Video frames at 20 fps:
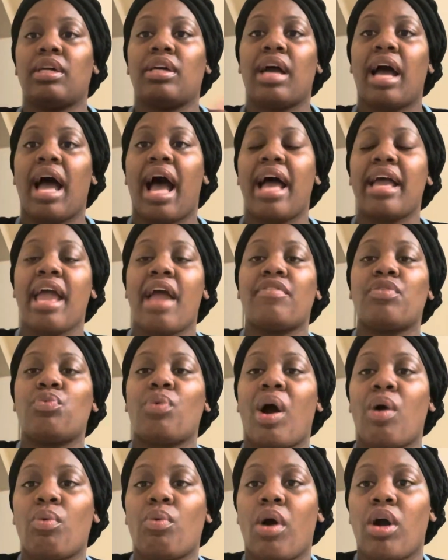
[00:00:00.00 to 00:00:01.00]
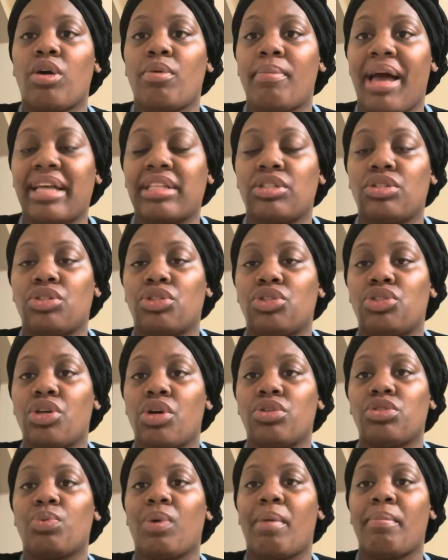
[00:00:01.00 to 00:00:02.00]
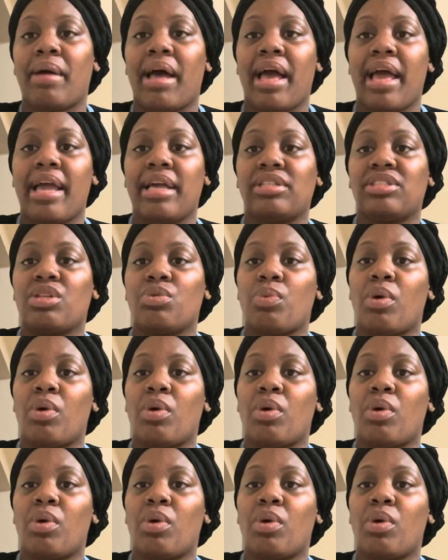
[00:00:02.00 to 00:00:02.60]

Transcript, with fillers: Hi everyone, welcome back to The Chosen One by Ashley.